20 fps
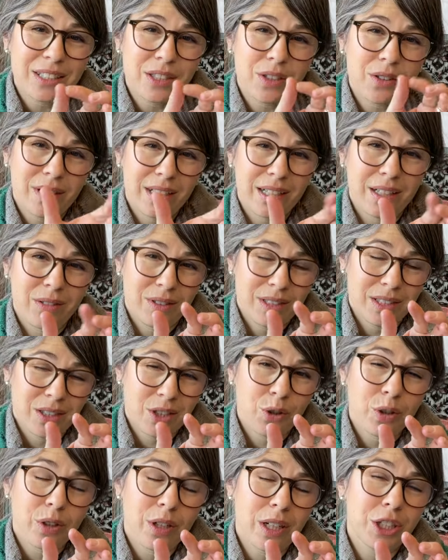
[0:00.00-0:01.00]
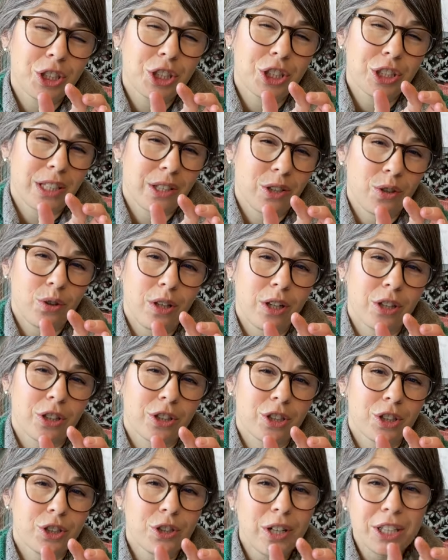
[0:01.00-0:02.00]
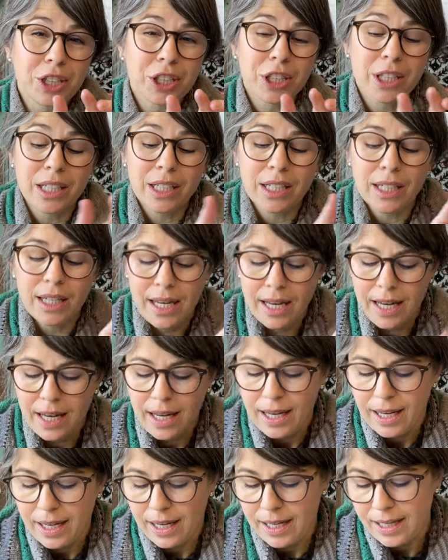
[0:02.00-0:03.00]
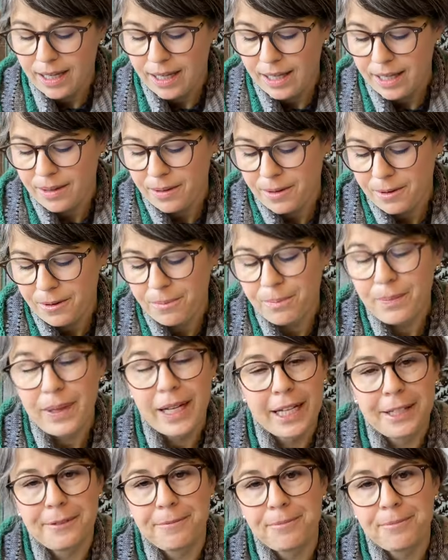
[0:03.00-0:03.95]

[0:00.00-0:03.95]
so that it was crunched and no longer stretchy. Uh, but